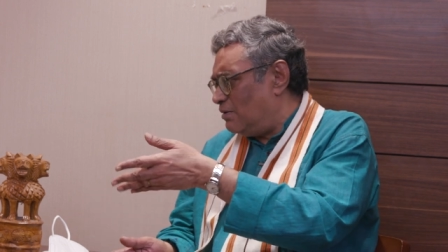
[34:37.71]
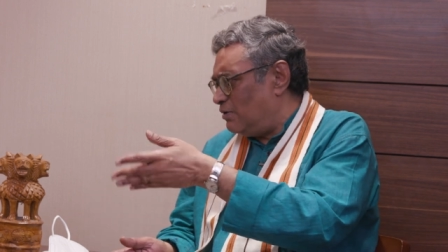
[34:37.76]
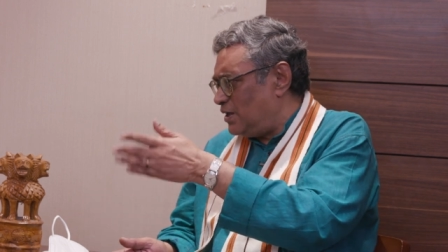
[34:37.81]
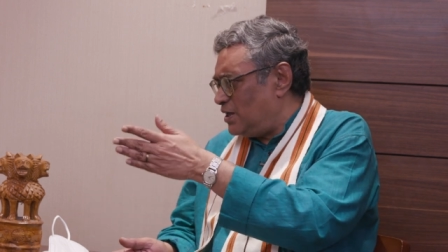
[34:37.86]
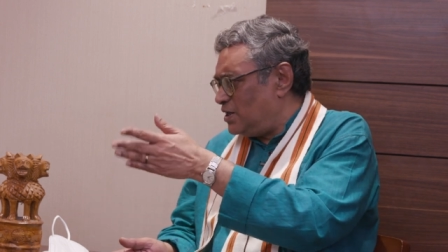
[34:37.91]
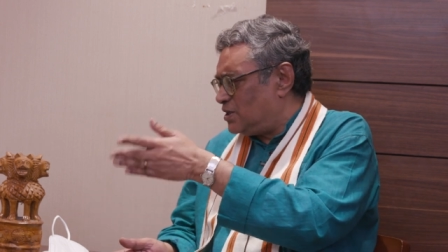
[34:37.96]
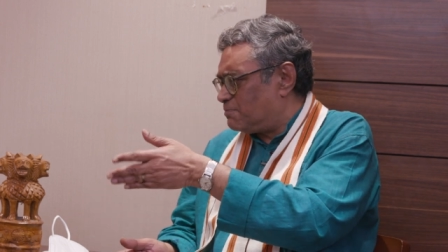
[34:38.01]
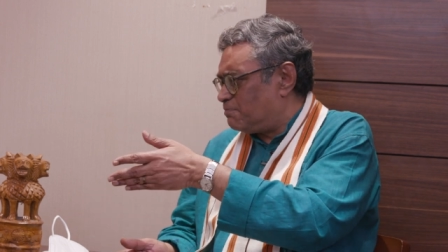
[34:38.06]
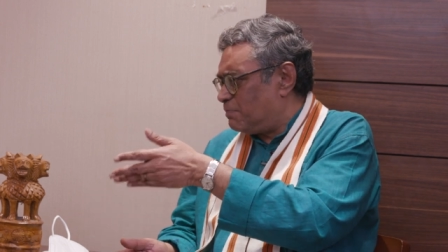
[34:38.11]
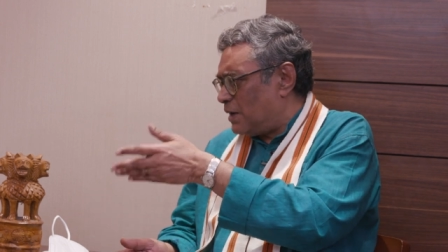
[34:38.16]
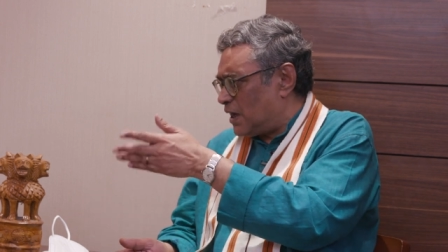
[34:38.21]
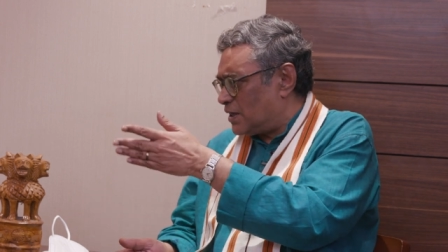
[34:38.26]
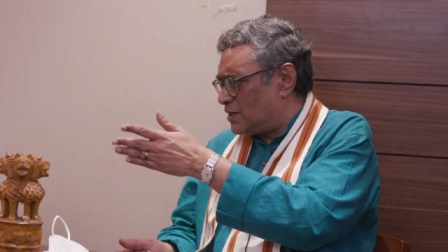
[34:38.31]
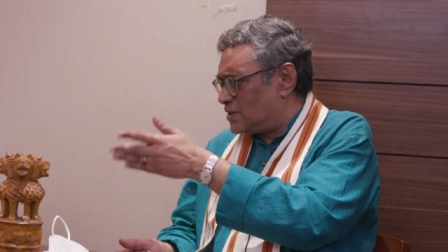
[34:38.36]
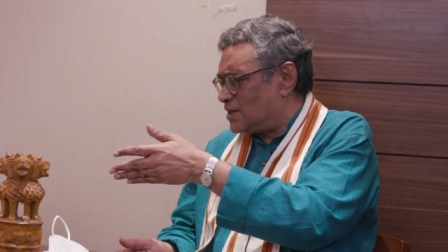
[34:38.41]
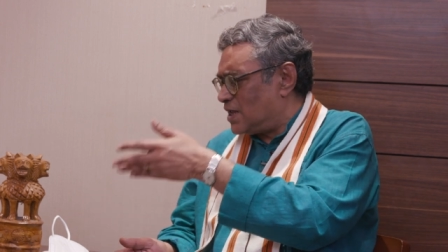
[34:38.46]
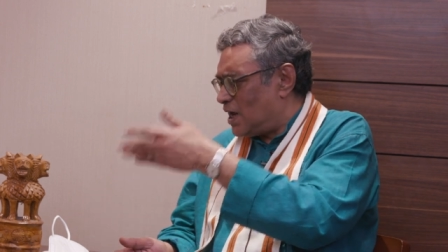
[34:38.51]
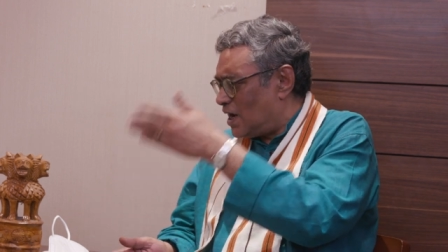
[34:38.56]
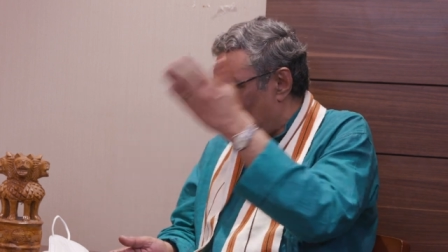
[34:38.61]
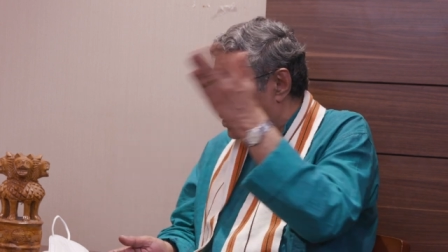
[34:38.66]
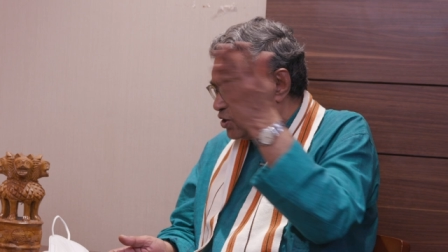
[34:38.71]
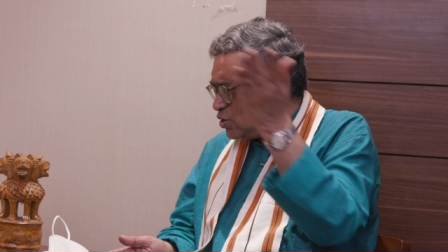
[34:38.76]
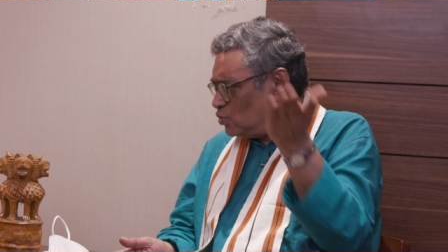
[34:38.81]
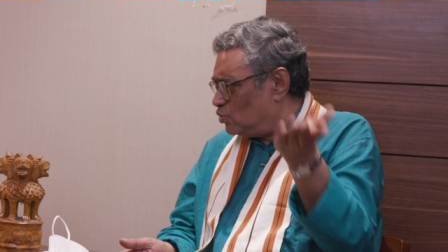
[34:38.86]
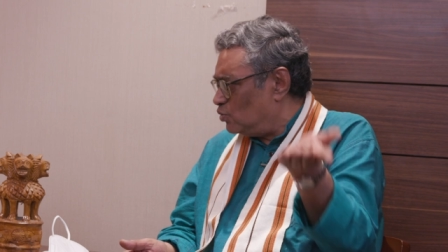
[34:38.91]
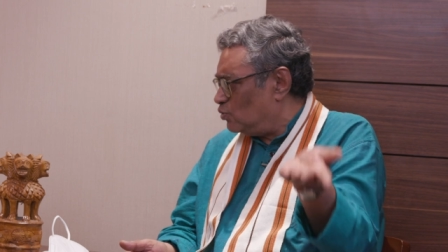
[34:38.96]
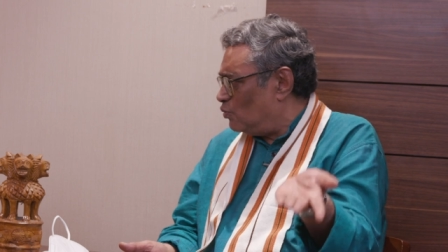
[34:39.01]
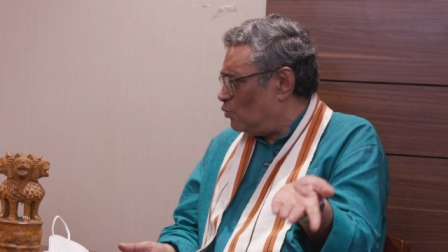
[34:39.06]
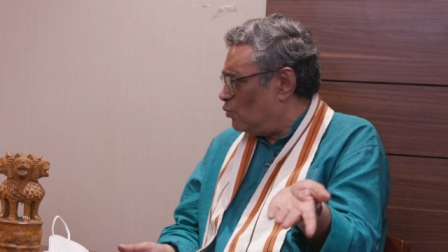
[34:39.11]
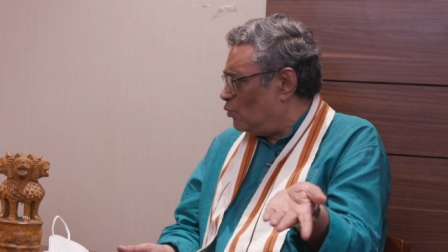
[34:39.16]
East Pakistan
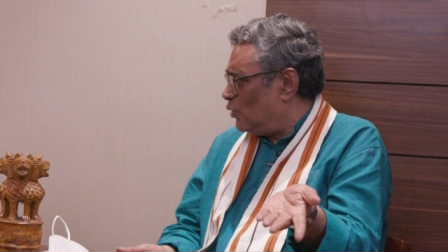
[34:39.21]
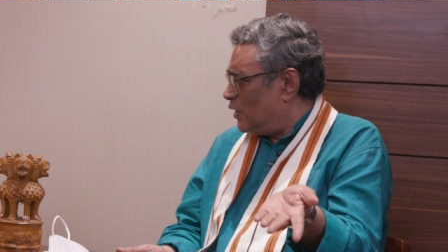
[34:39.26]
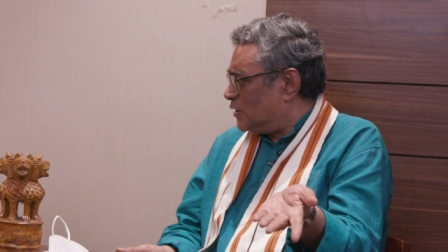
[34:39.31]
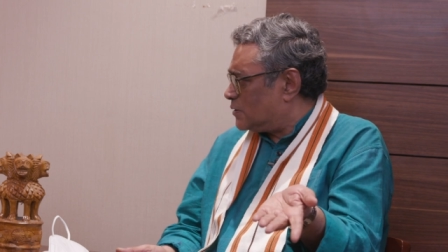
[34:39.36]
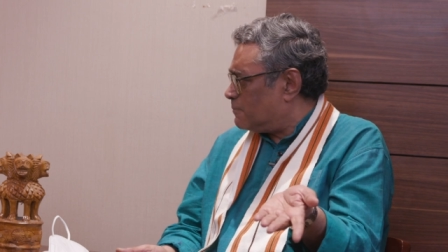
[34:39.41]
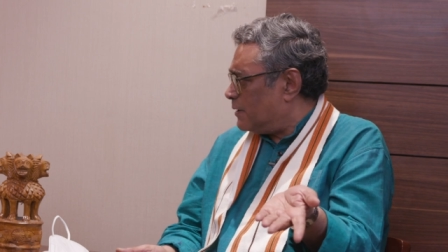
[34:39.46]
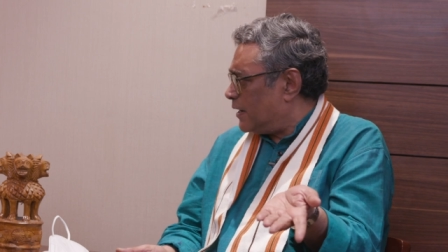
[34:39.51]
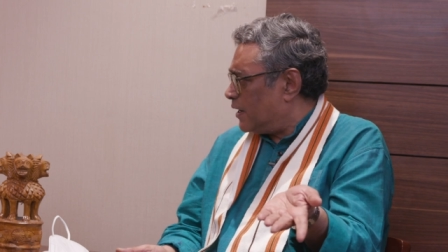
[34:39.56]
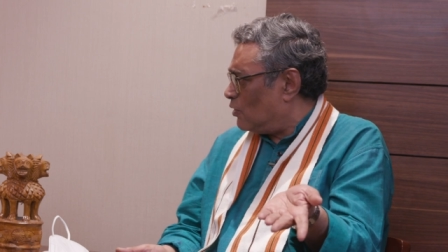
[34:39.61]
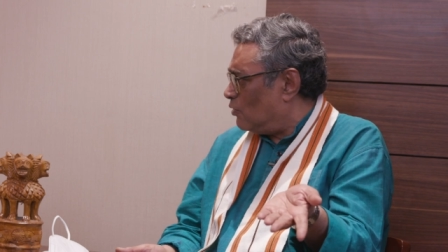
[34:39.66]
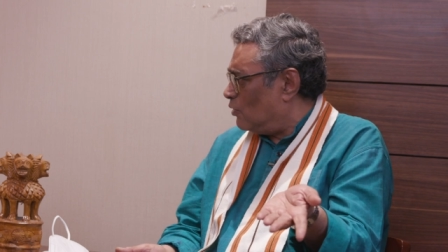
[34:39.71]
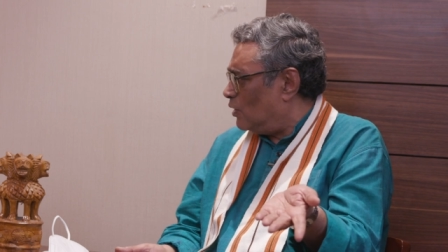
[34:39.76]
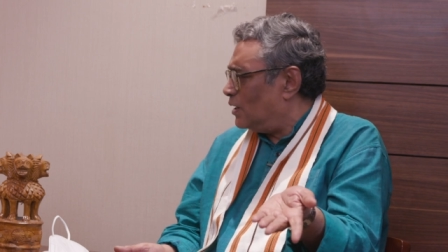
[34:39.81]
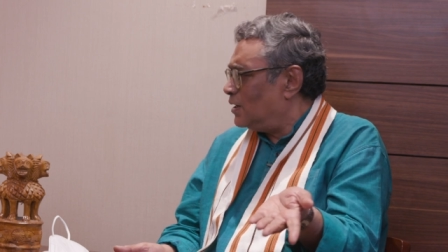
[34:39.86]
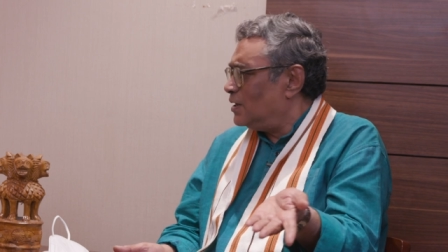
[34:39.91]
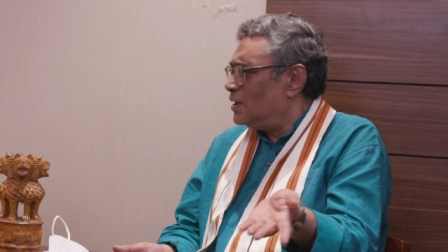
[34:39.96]
to West Bengal.